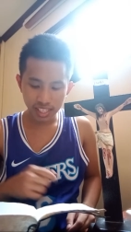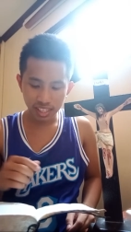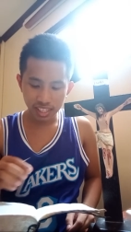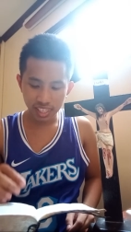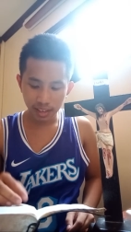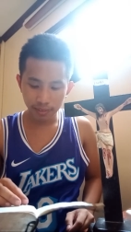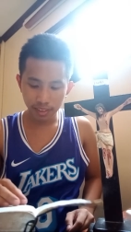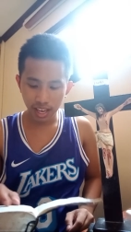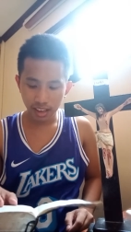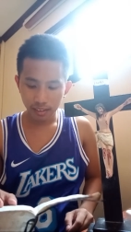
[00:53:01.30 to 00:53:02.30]
at the same
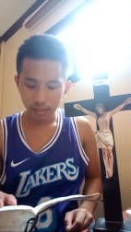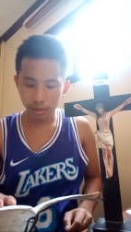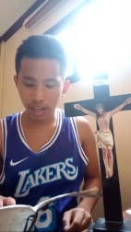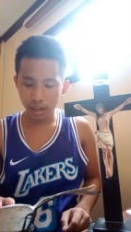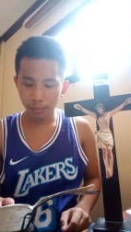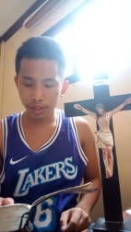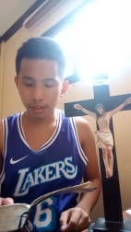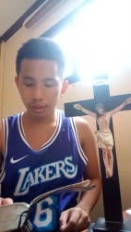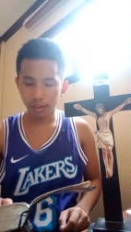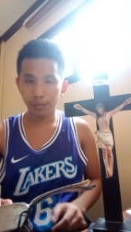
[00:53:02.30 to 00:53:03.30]
day, together with
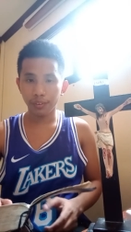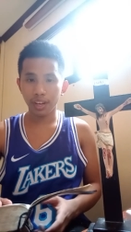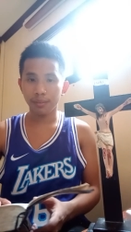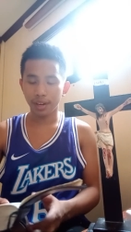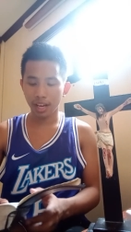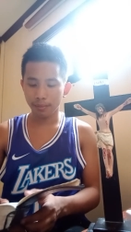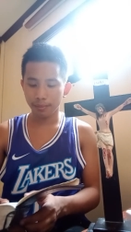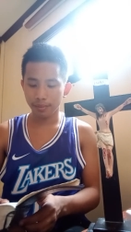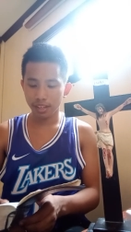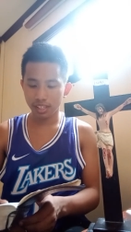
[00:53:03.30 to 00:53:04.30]
all of Abraham's
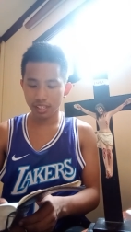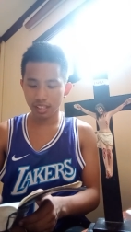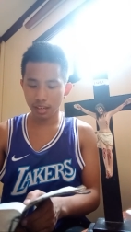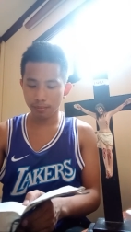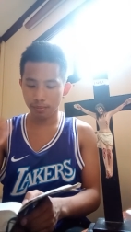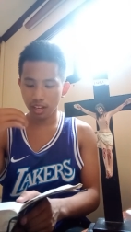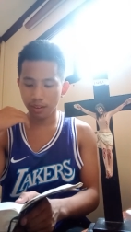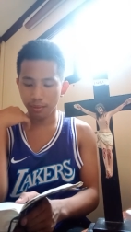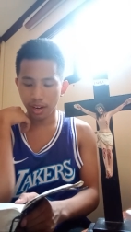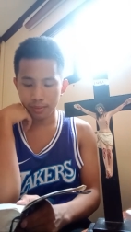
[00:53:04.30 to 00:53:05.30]

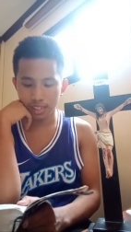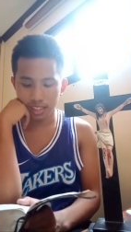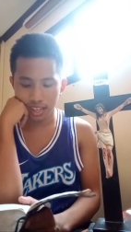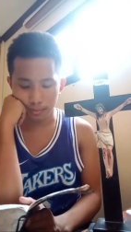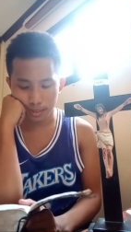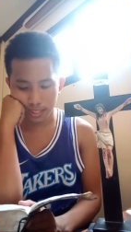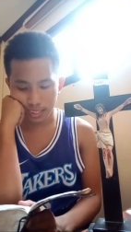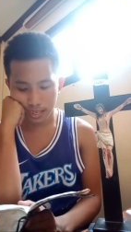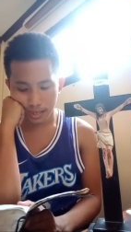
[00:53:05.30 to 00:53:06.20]
slaves.